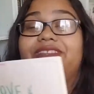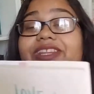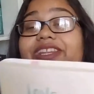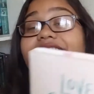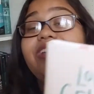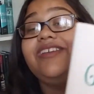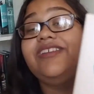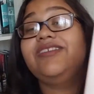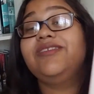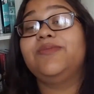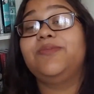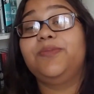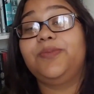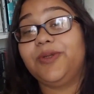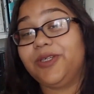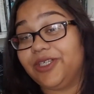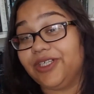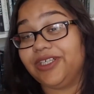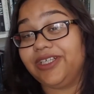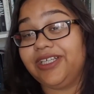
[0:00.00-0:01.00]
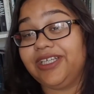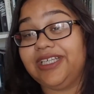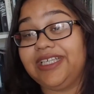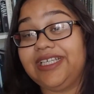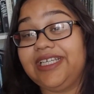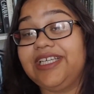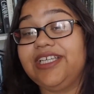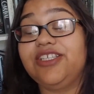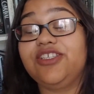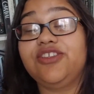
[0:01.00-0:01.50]
This book
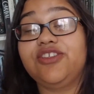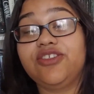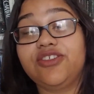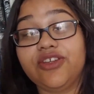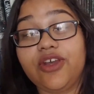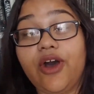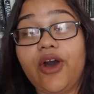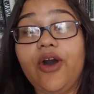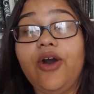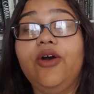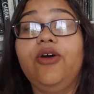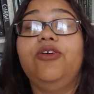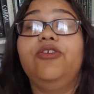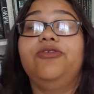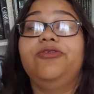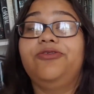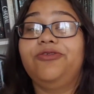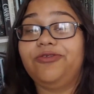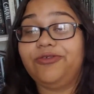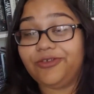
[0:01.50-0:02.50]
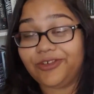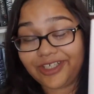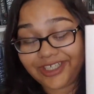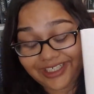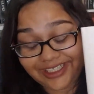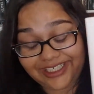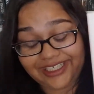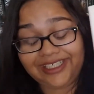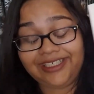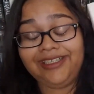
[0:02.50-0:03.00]
is so
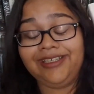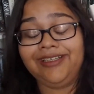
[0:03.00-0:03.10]
freaking